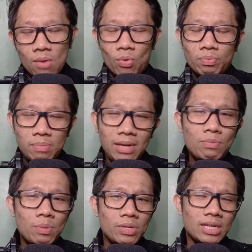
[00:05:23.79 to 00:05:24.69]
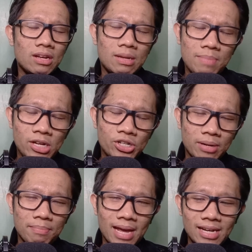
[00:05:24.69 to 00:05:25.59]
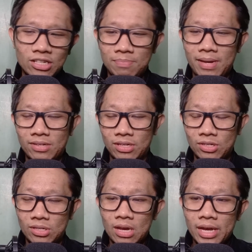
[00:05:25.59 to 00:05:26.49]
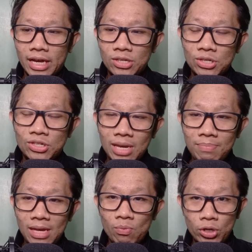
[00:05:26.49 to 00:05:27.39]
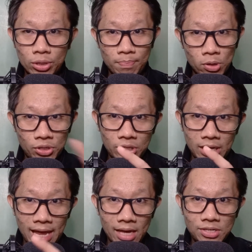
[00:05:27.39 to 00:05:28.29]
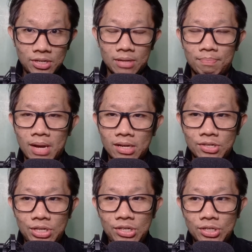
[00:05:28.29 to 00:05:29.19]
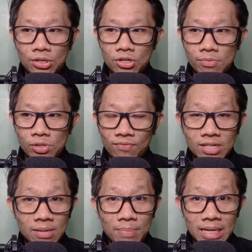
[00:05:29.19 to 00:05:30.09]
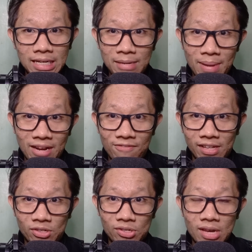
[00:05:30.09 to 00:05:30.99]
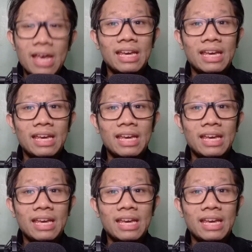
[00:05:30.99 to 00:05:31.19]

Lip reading: What we mean when we say a diminishing balance basis, it's the same thing with your personal accident policies in terms of disability benefits.